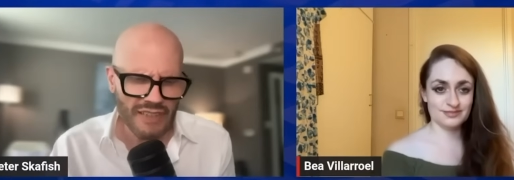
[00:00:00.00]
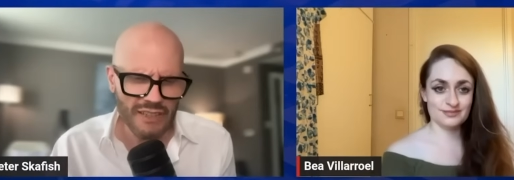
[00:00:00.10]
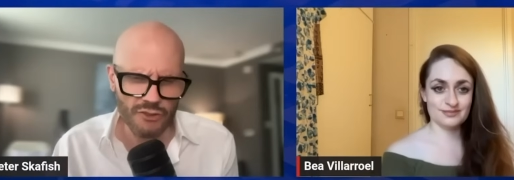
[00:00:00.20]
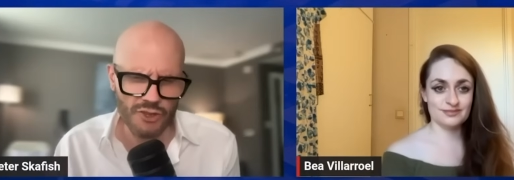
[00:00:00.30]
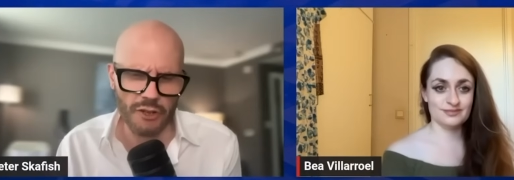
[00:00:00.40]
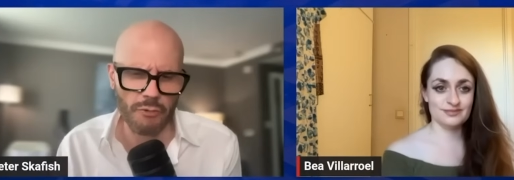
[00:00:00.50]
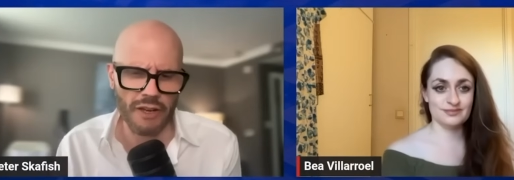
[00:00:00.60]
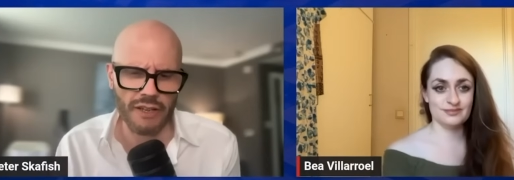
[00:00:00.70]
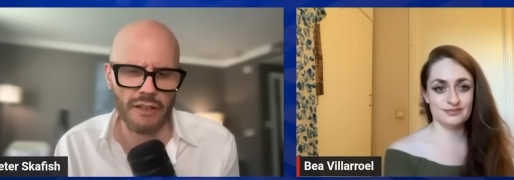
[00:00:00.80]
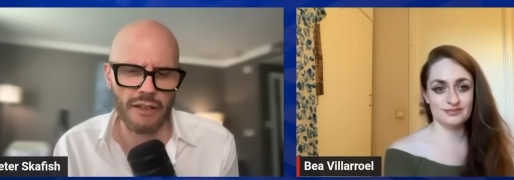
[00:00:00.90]
Speaker 1: it'll
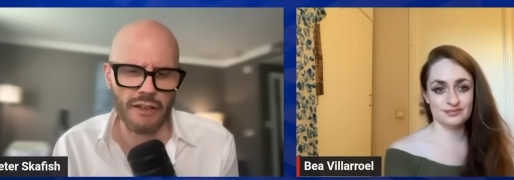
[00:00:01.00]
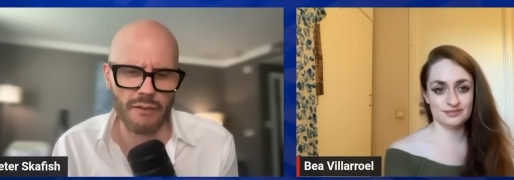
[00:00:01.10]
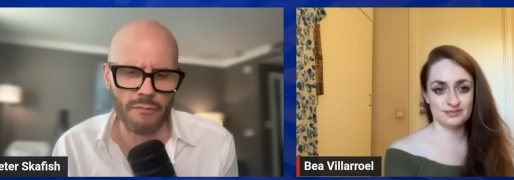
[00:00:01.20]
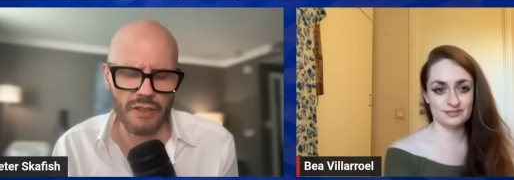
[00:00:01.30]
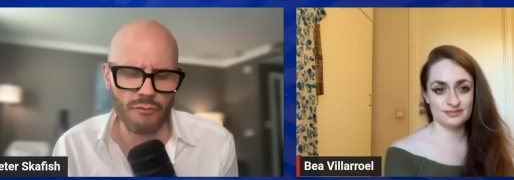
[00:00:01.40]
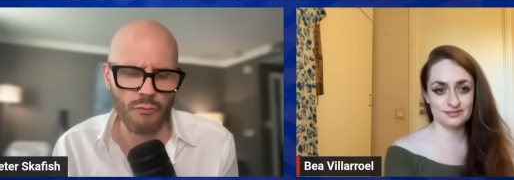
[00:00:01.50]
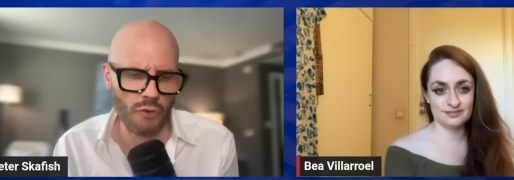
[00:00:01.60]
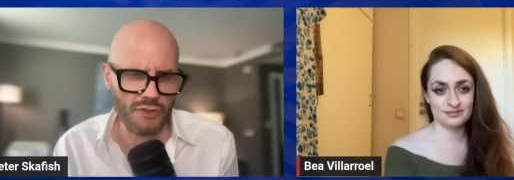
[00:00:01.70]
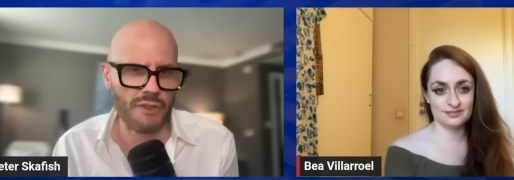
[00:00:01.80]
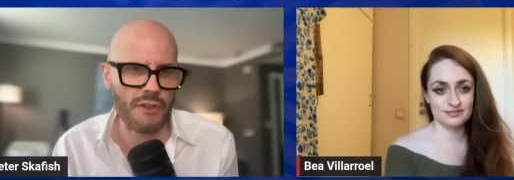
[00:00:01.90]
generate um, even
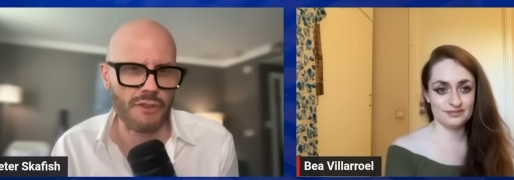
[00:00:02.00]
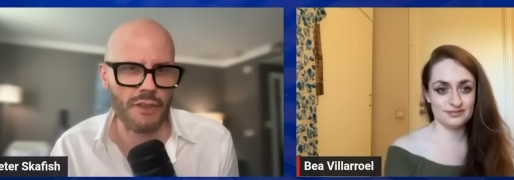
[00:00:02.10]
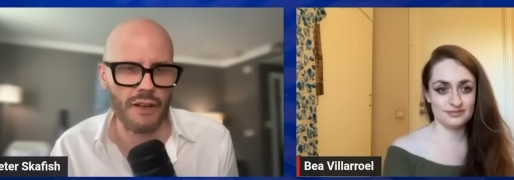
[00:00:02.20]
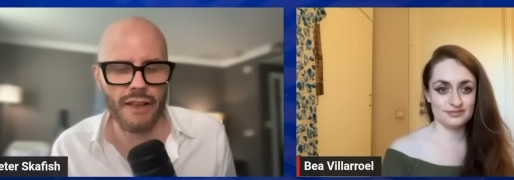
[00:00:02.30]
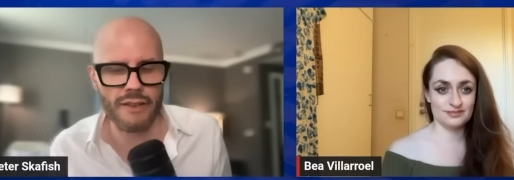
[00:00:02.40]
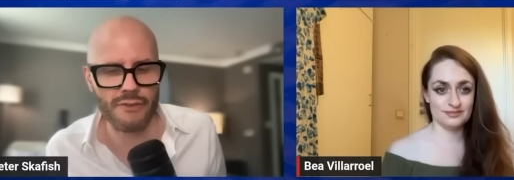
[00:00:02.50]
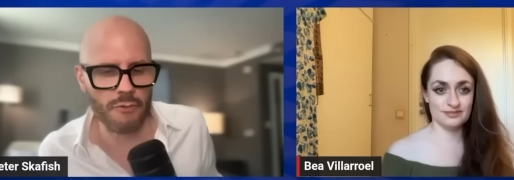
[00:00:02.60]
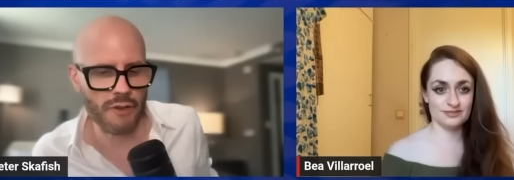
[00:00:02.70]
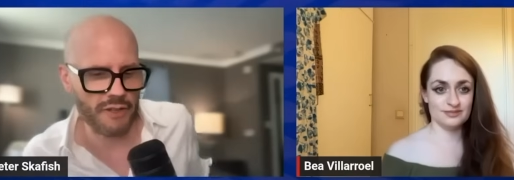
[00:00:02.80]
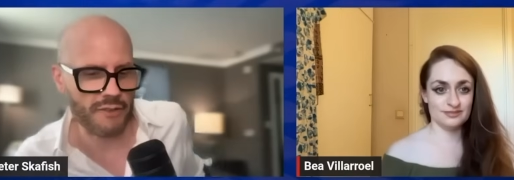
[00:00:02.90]
more discussion than it has
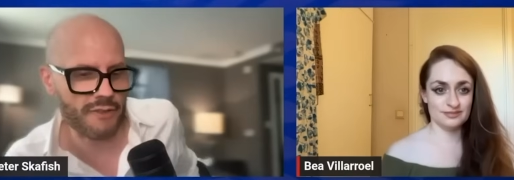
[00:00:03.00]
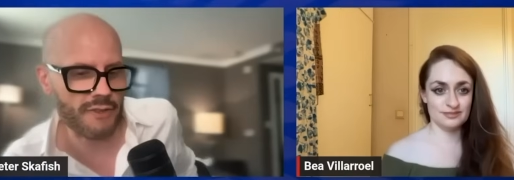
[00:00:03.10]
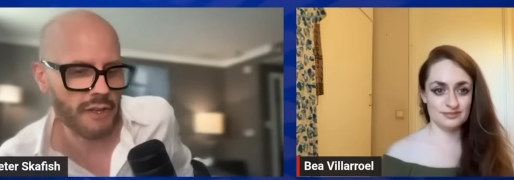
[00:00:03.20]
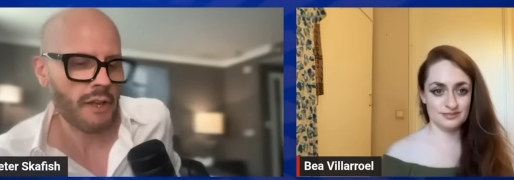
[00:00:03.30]
already. It's